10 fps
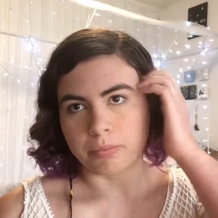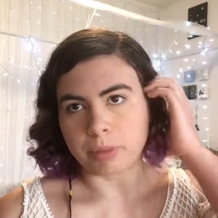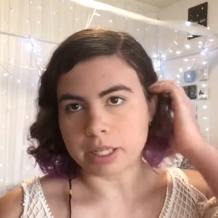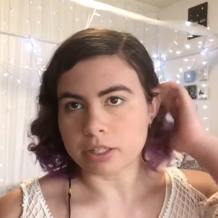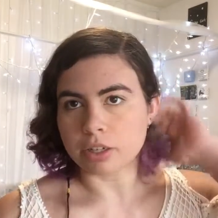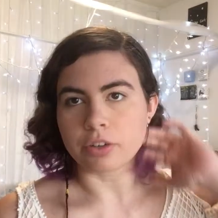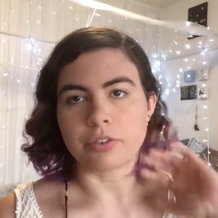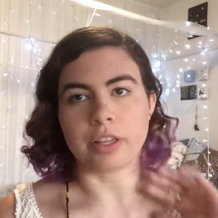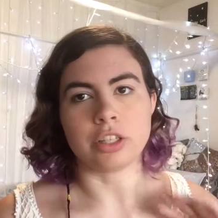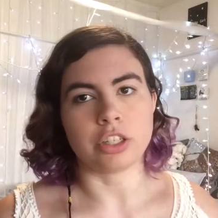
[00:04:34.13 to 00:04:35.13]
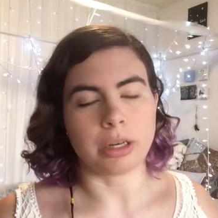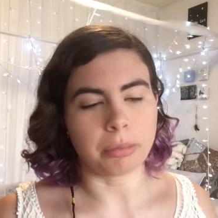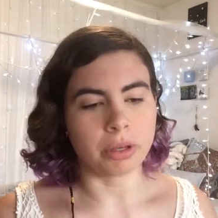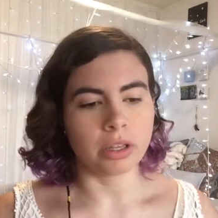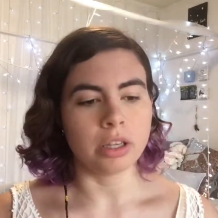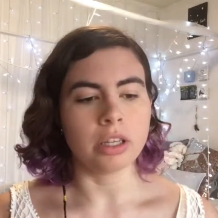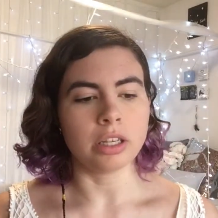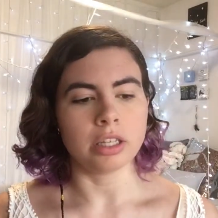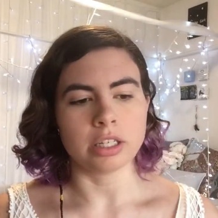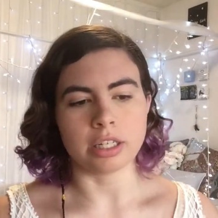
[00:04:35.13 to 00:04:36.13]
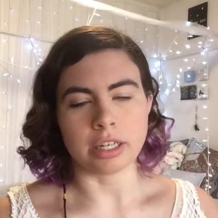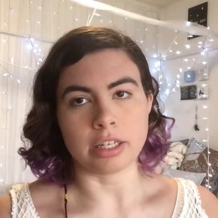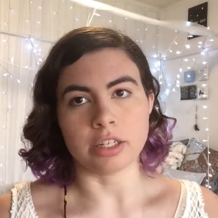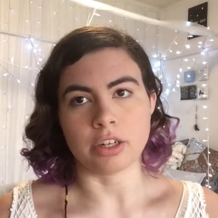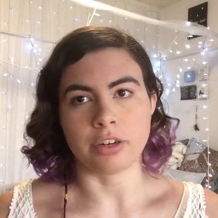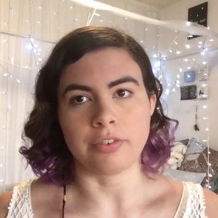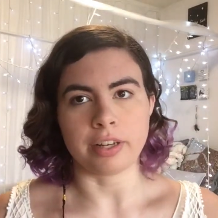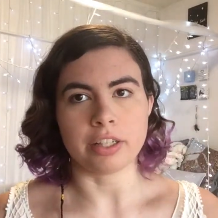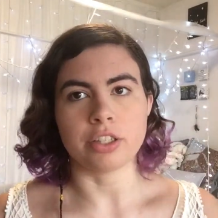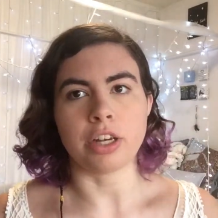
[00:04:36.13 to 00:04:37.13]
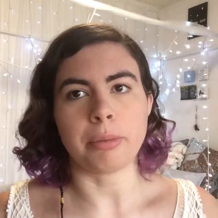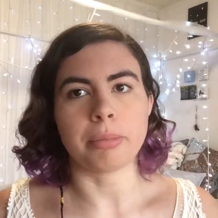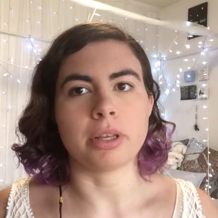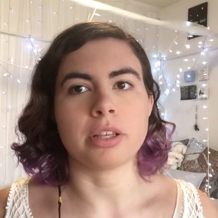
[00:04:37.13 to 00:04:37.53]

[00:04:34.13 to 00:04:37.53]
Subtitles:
based on your face shape to get to her face shape.